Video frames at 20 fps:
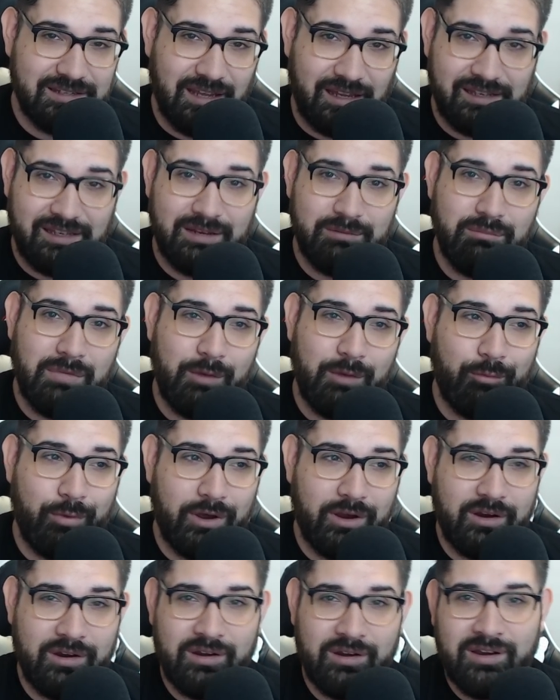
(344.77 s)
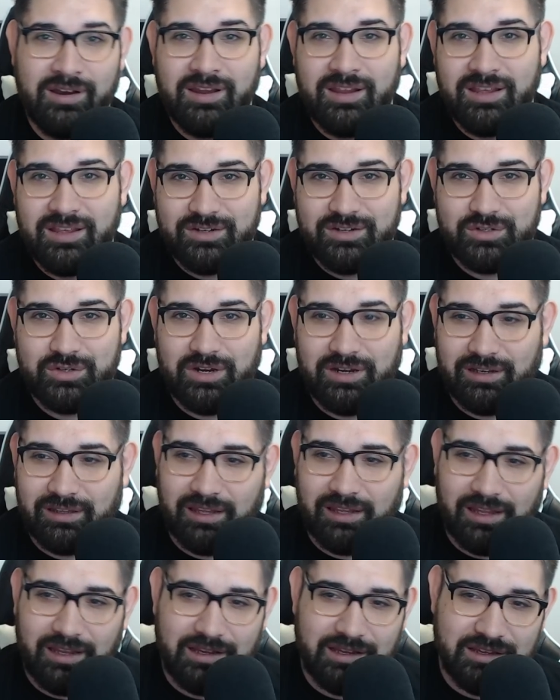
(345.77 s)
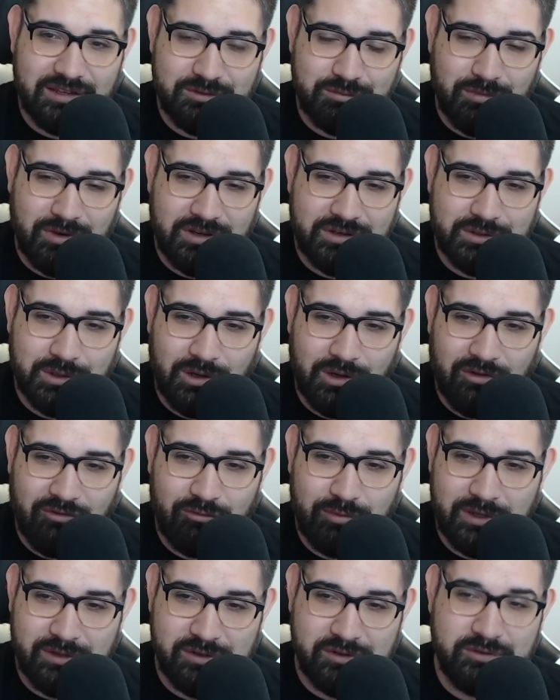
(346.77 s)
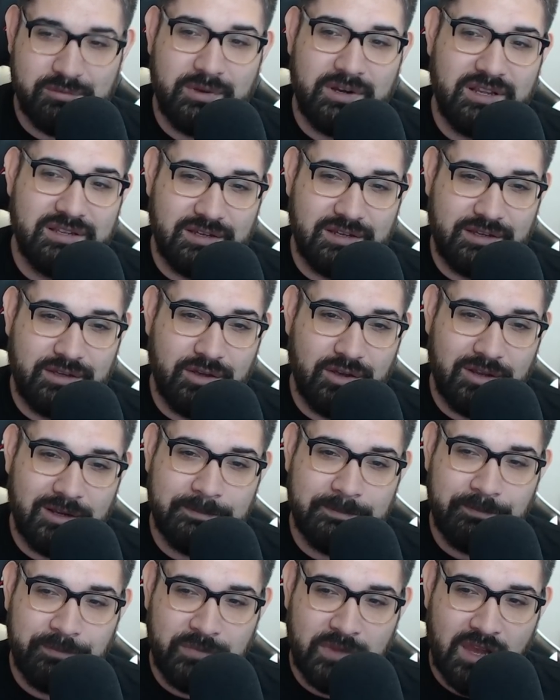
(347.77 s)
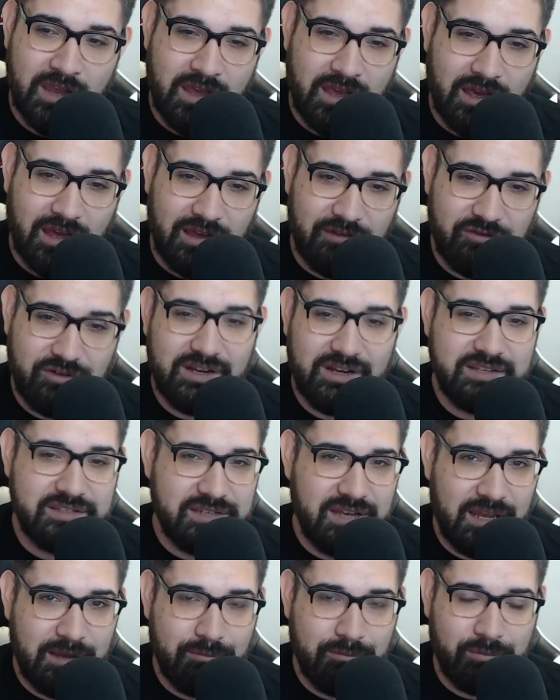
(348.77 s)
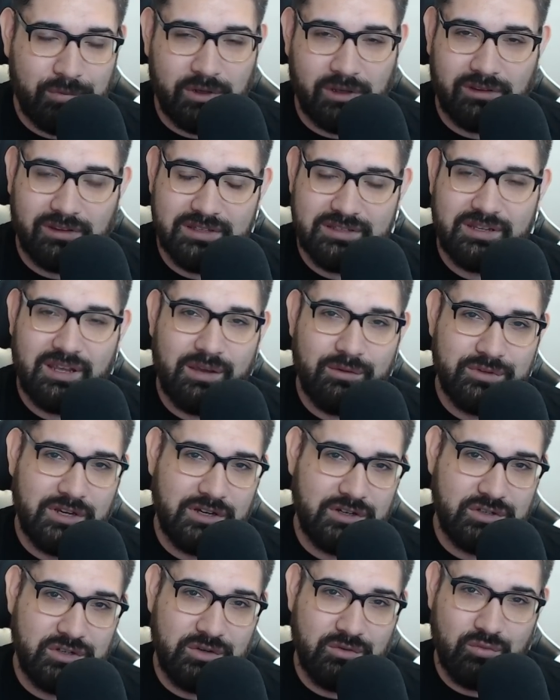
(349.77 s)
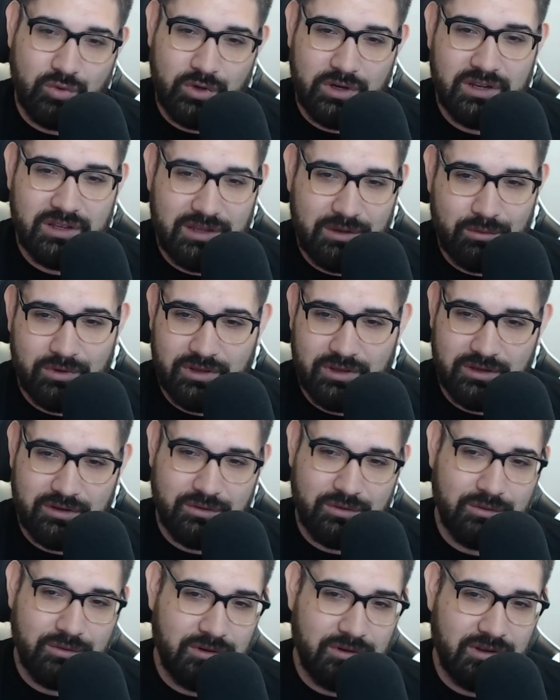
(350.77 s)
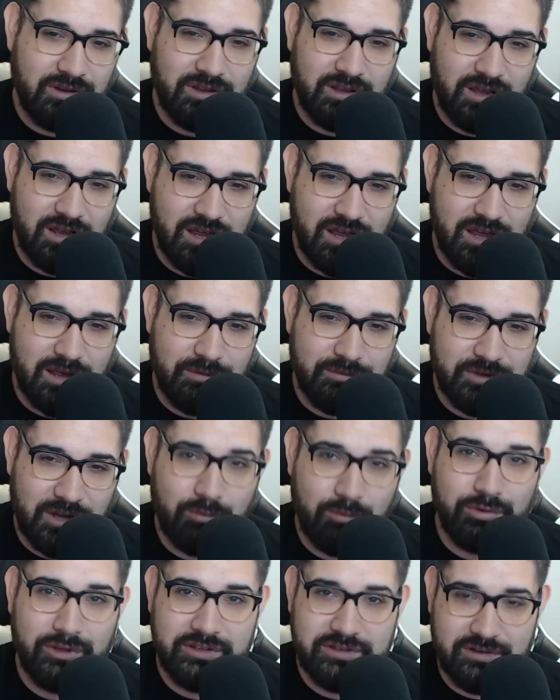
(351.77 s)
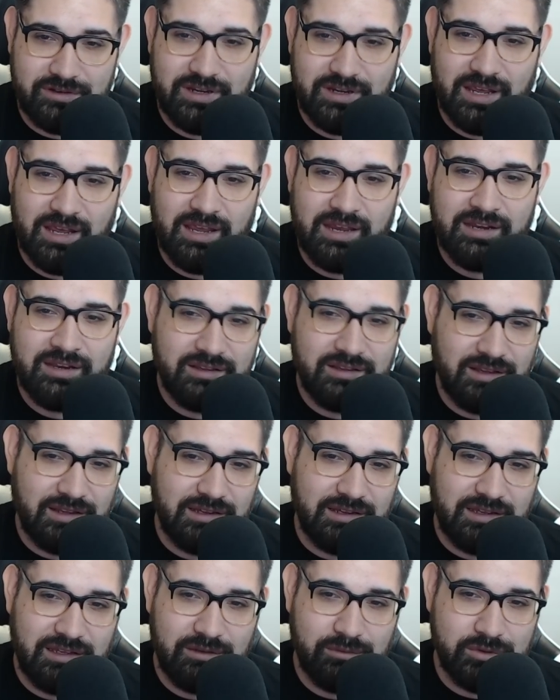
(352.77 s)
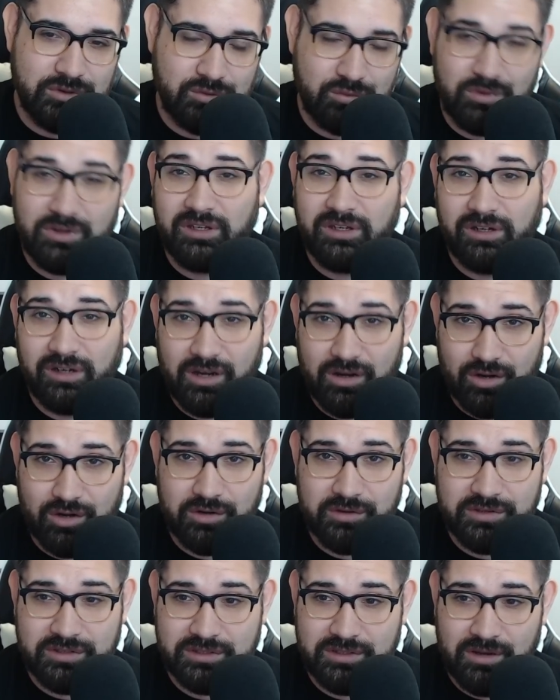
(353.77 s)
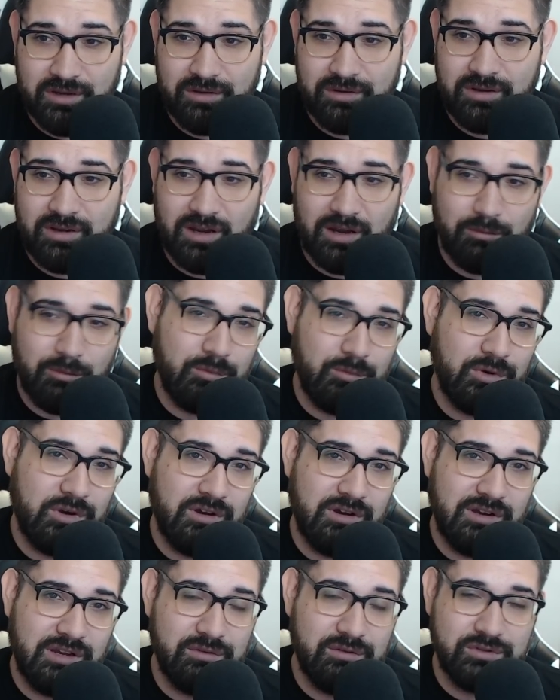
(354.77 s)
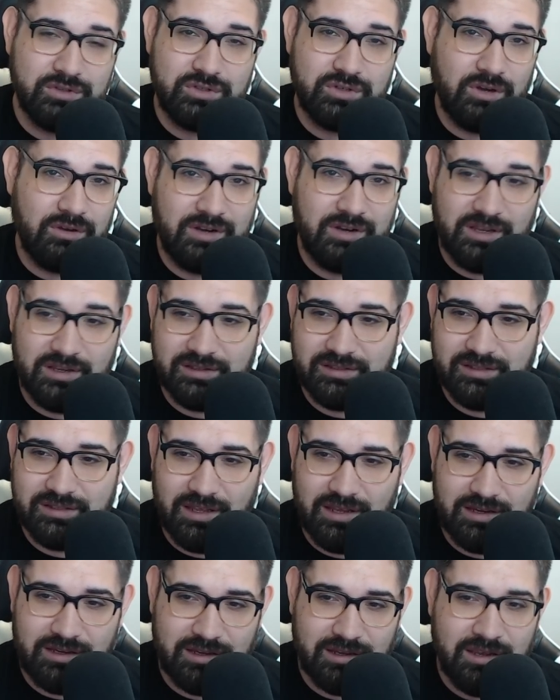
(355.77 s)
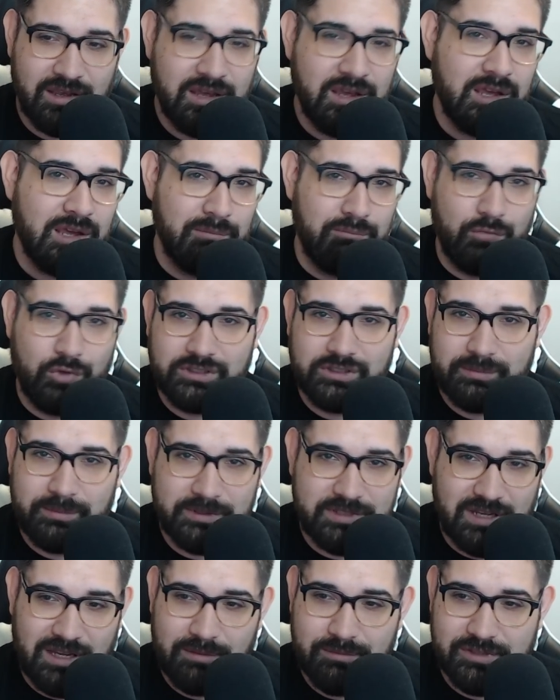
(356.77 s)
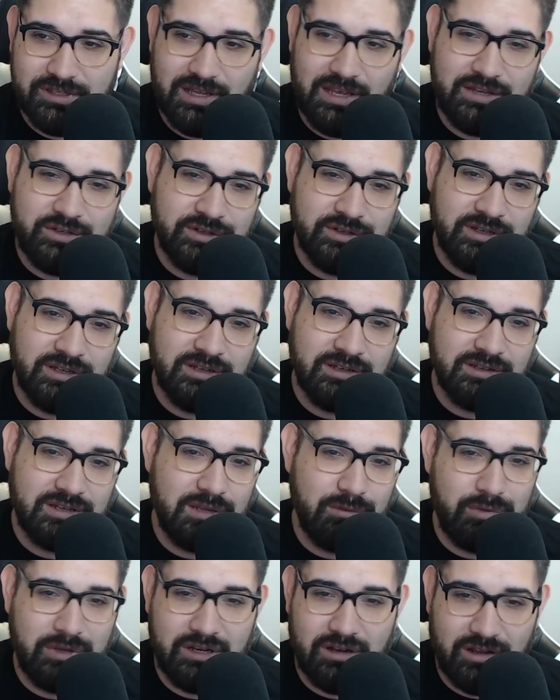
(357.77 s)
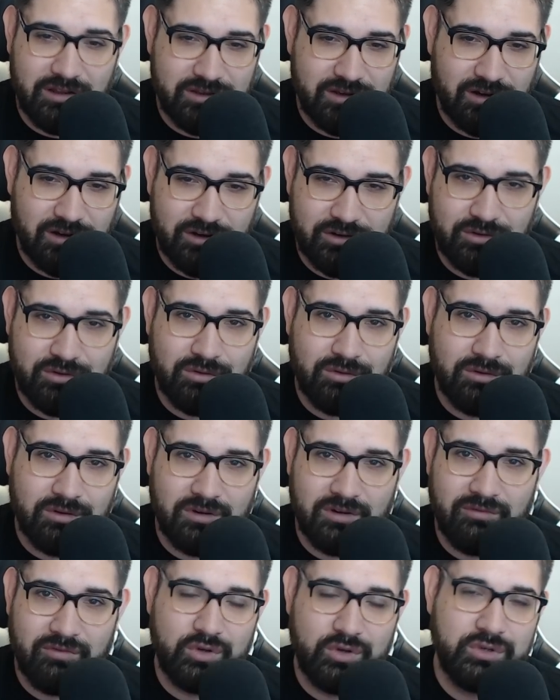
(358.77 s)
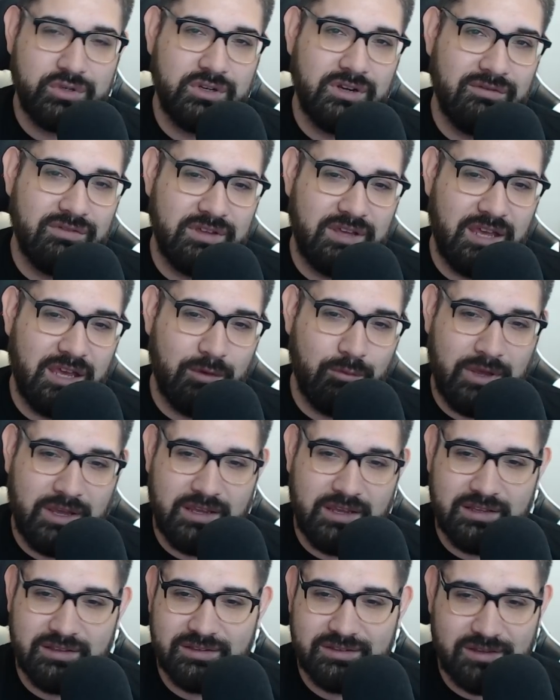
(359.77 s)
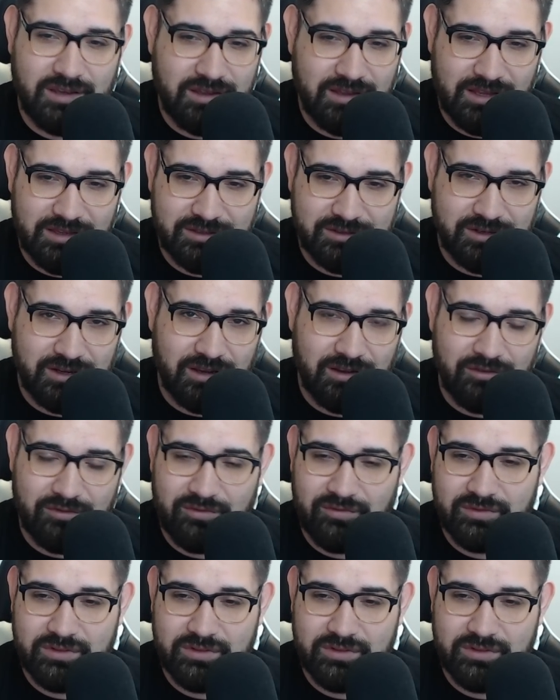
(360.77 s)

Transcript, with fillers: I did my part, trying to take as much of Blizzard's money as I could. I forget his name, but this guy was actually really, really cool. Um, our Blizzard guide, like, he was really good at Hearthstone. I remember he was showing us like multiple times legend. He beat all the hardcore version of the campaigns, all that stuff.